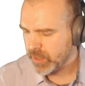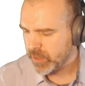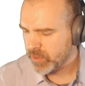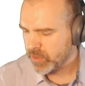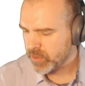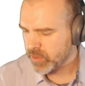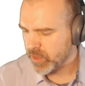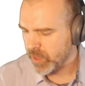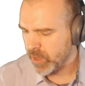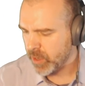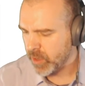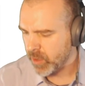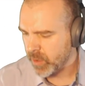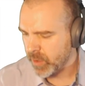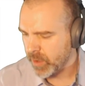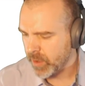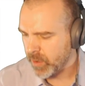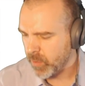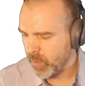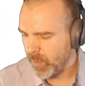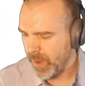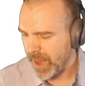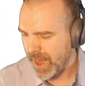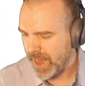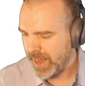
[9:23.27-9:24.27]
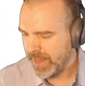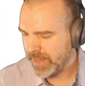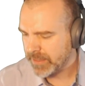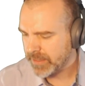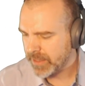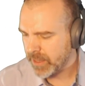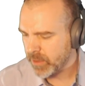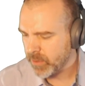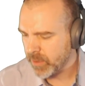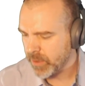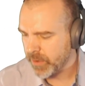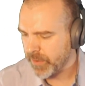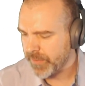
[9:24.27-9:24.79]
So y
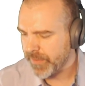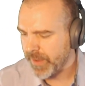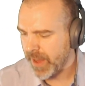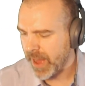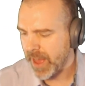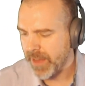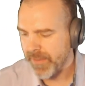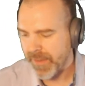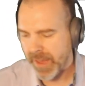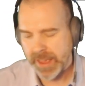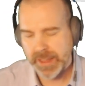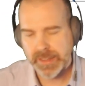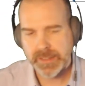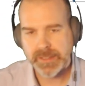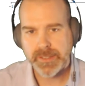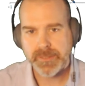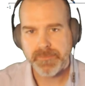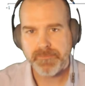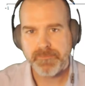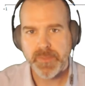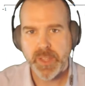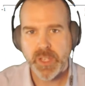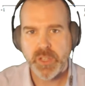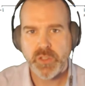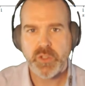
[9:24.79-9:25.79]
is equal to 5x.